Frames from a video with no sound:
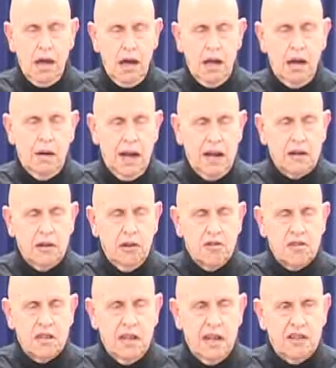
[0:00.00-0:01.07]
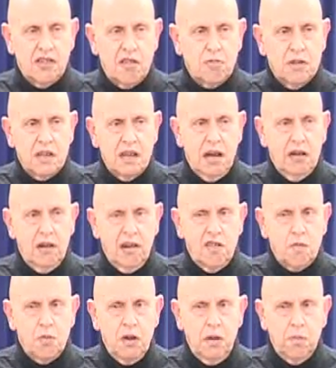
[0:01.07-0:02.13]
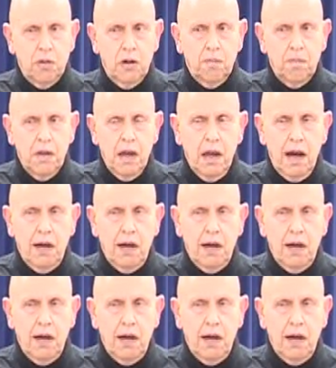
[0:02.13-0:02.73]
and I had close connections with the Cal Arts people.